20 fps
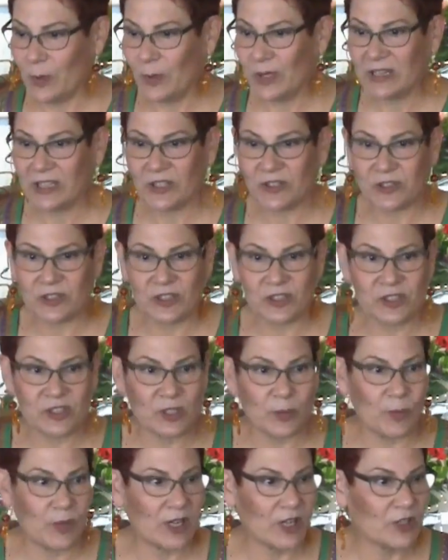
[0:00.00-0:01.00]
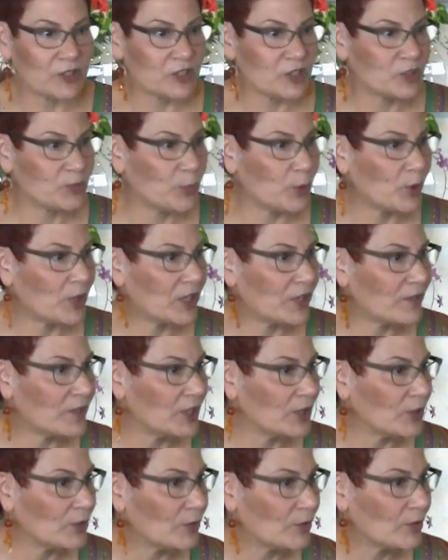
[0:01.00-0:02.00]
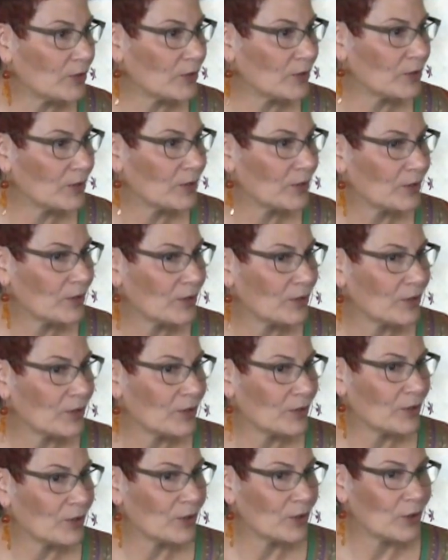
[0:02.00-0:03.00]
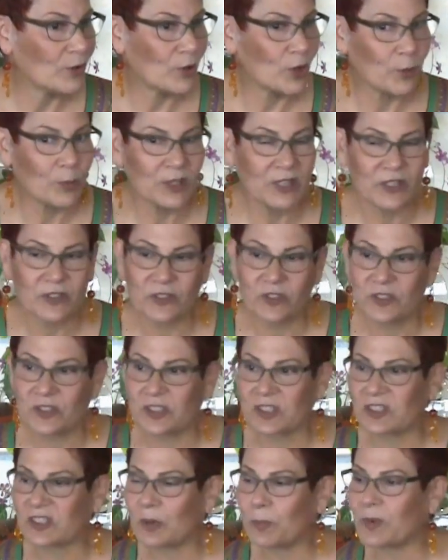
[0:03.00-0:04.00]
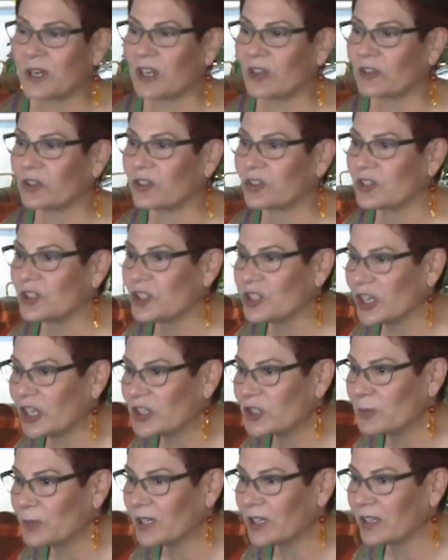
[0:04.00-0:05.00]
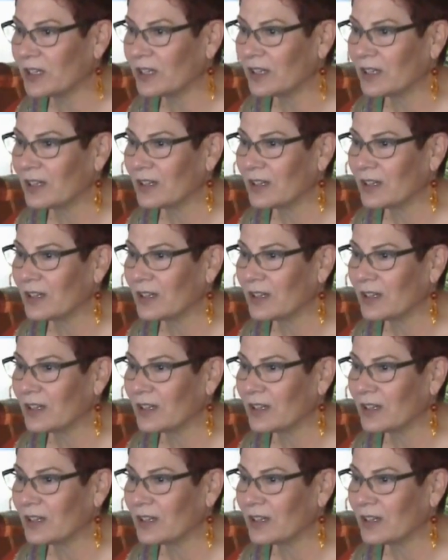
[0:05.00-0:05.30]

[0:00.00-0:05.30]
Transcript: and we listen to someone else's point of view, or we listen to someone else's judgment.